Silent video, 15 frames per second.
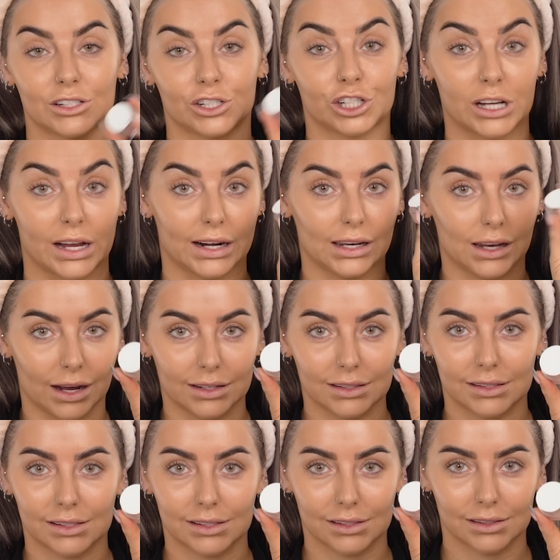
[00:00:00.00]
in the shade
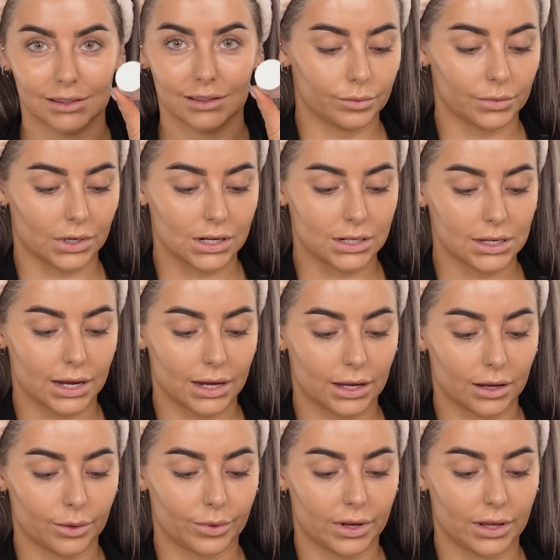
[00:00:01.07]
Light. I'm gonna
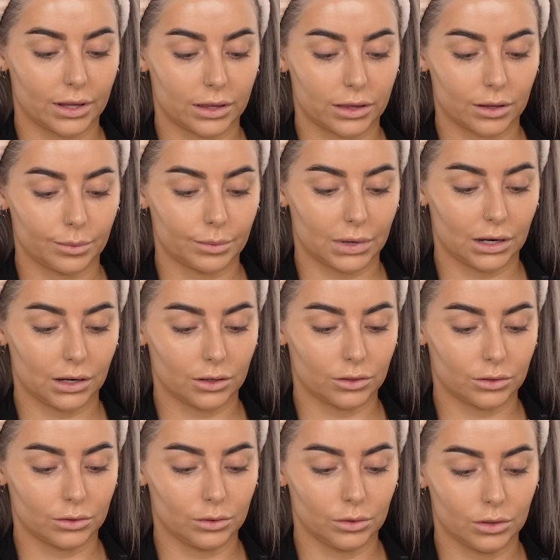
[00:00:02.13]
take it with my
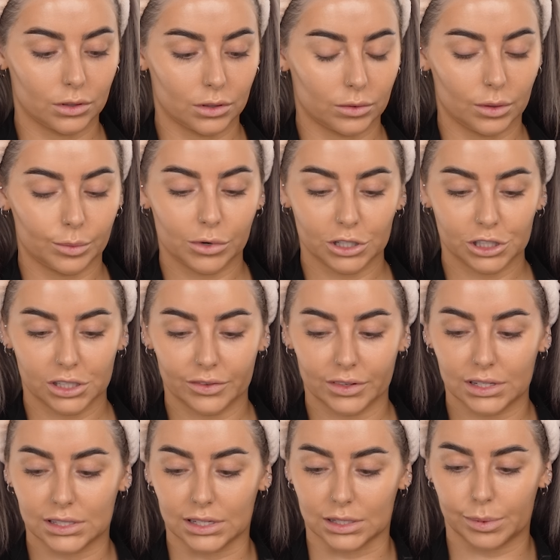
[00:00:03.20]
little, what brush
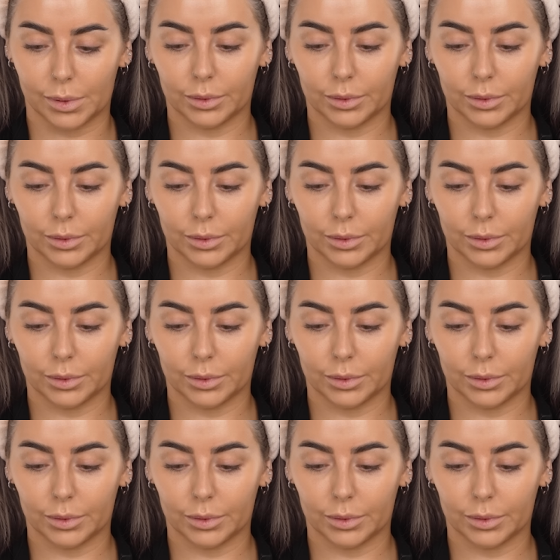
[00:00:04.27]
even is this?